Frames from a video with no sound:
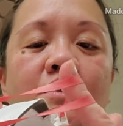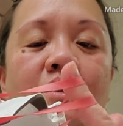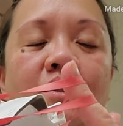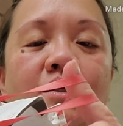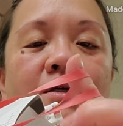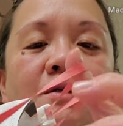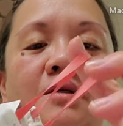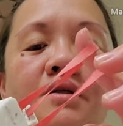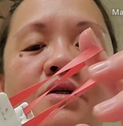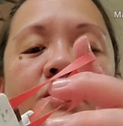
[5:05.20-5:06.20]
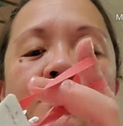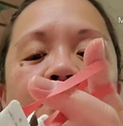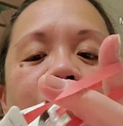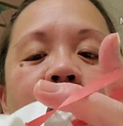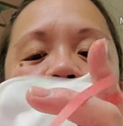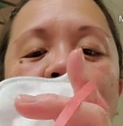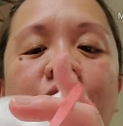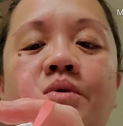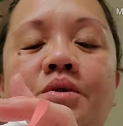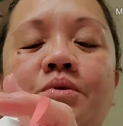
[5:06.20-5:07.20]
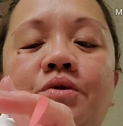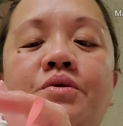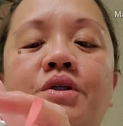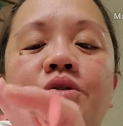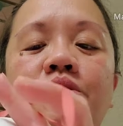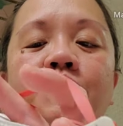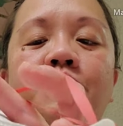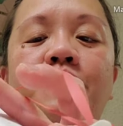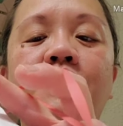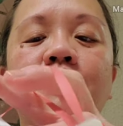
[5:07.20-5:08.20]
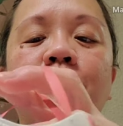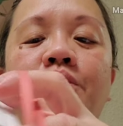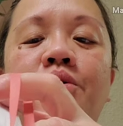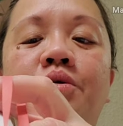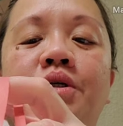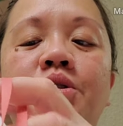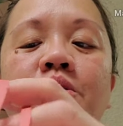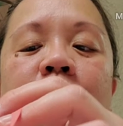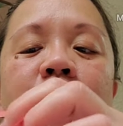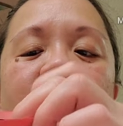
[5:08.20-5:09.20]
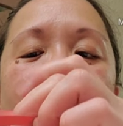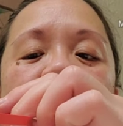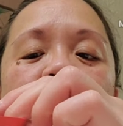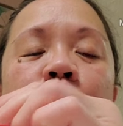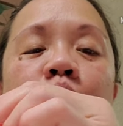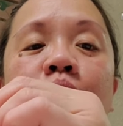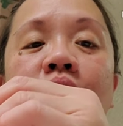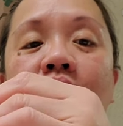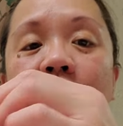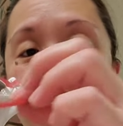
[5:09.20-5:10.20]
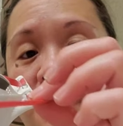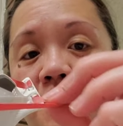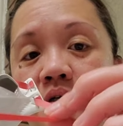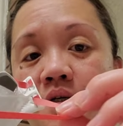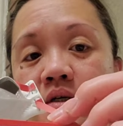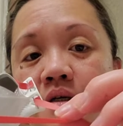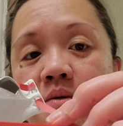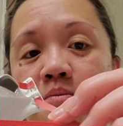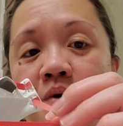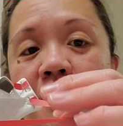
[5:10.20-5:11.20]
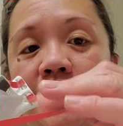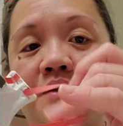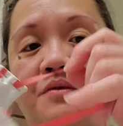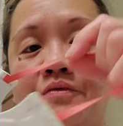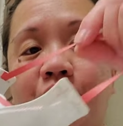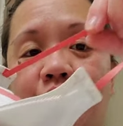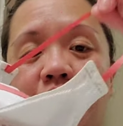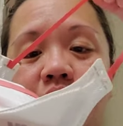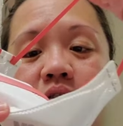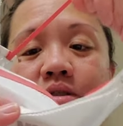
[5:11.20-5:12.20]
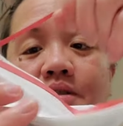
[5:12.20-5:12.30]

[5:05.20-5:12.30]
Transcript: Here. So what we're going to do is we're going to put the lower part first.